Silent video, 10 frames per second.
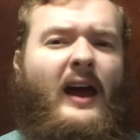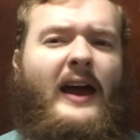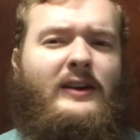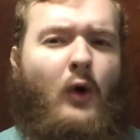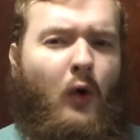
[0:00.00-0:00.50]

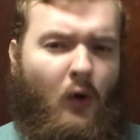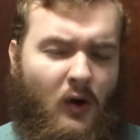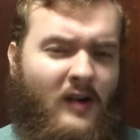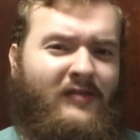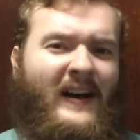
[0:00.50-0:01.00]
a
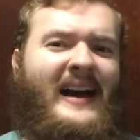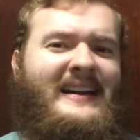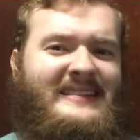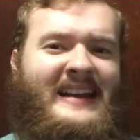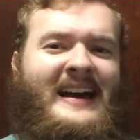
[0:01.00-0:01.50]

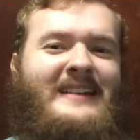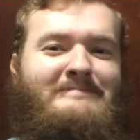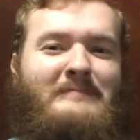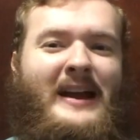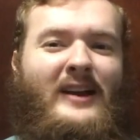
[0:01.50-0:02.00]
horrifying
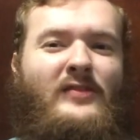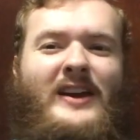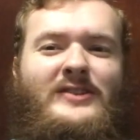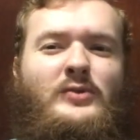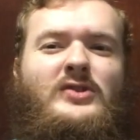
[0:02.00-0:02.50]
nightmare
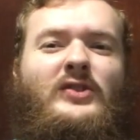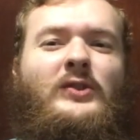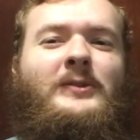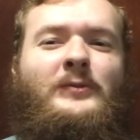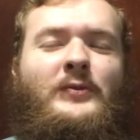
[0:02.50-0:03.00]
that you
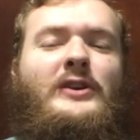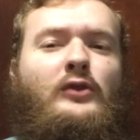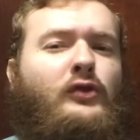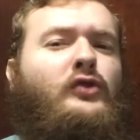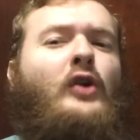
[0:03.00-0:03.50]
just
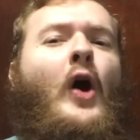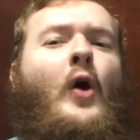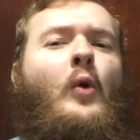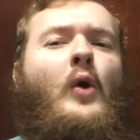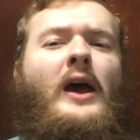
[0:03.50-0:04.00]
feel
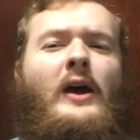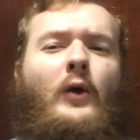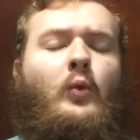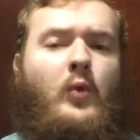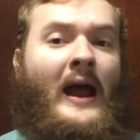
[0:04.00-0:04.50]
so
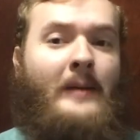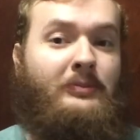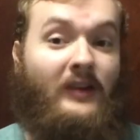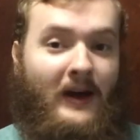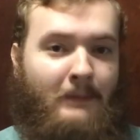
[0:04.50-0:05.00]

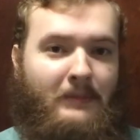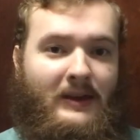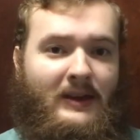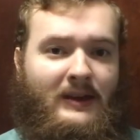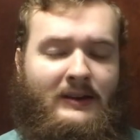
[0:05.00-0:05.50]
wrapped up
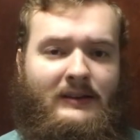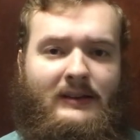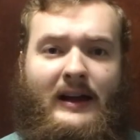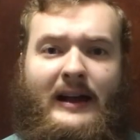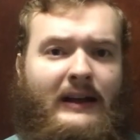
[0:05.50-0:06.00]
in.
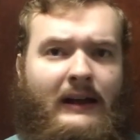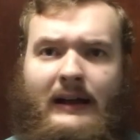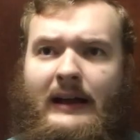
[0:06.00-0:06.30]
Like,